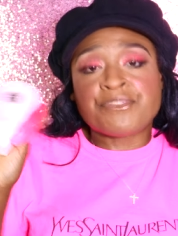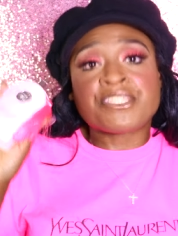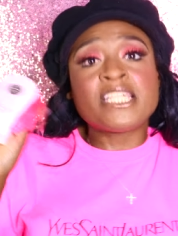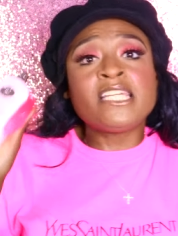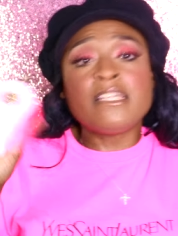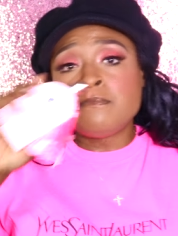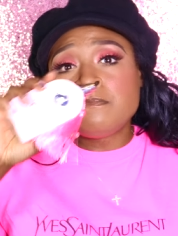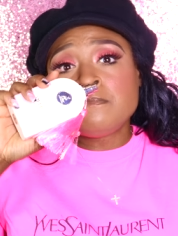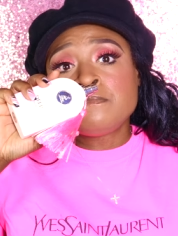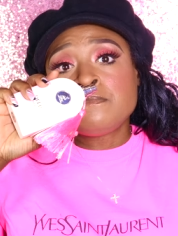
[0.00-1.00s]
She
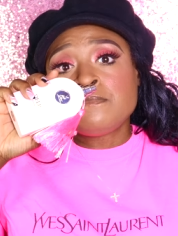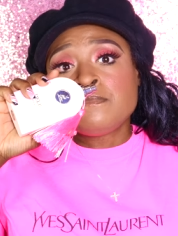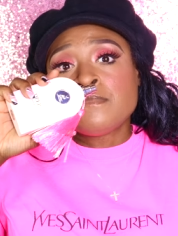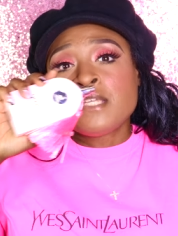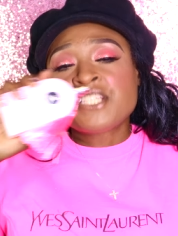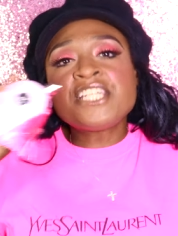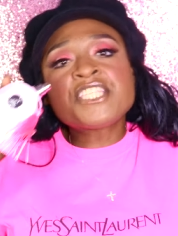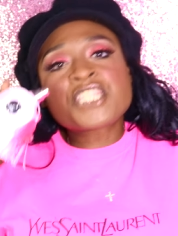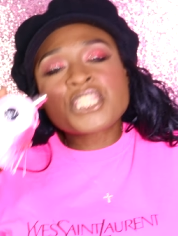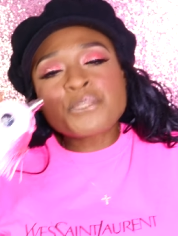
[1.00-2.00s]

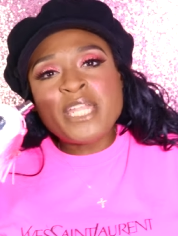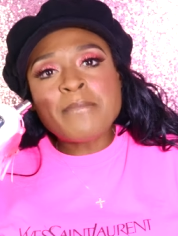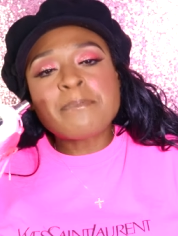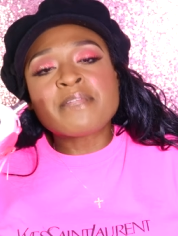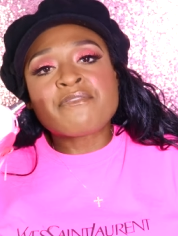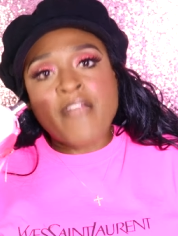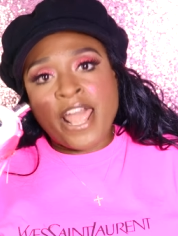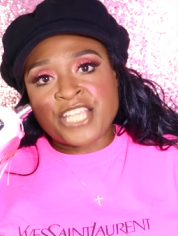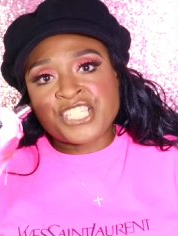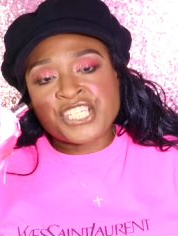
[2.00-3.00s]
she's sweet but
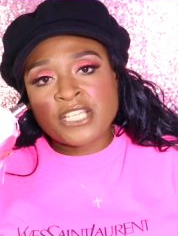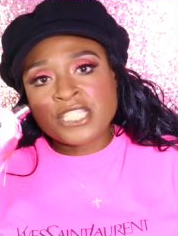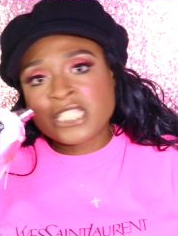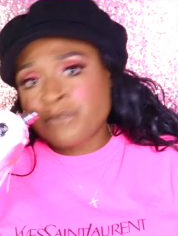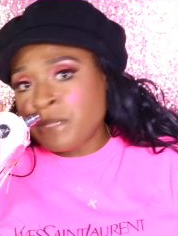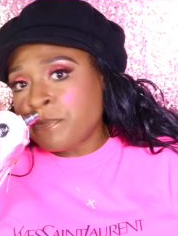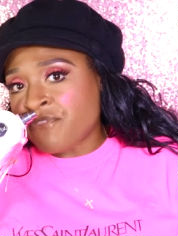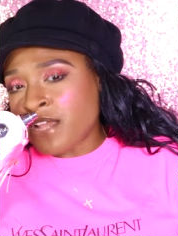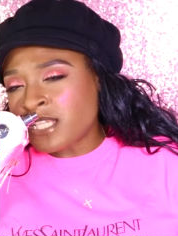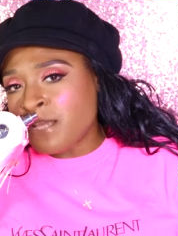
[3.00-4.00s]
fresh, sweet but
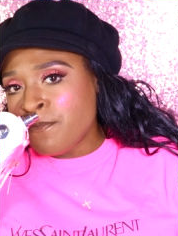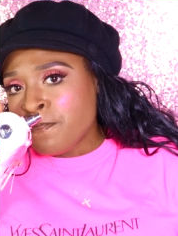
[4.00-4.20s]
fresh.